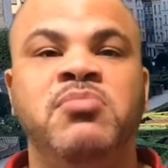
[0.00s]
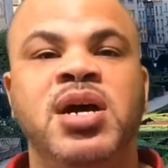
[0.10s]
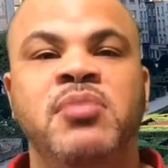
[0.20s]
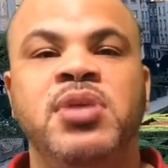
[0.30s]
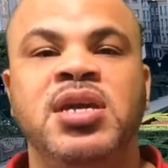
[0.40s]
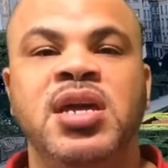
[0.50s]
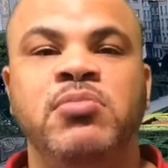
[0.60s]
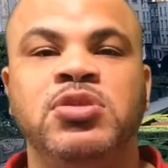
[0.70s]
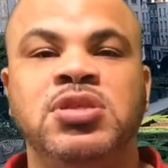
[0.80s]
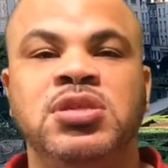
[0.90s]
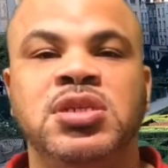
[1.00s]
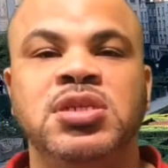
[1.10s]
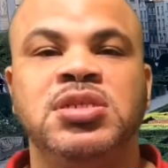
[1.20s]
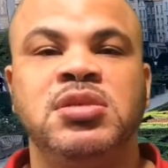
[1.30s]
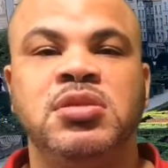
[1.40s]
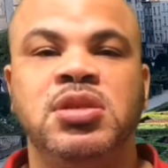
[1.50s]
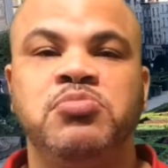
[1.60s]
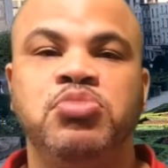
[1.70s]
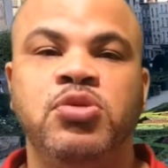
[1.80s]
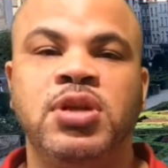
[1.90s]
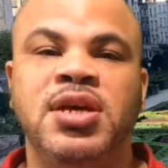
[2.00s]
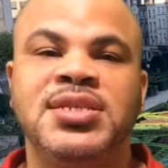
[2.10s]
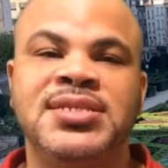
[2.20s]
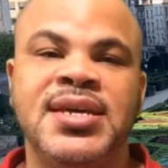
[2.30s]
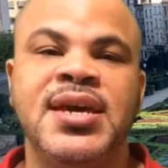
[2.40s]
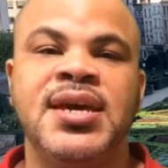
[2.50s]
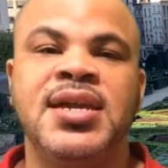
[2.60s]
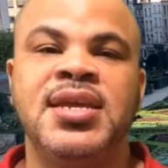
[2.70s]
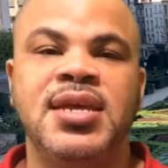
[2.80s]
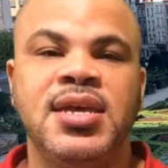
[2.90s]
by being able to just put aside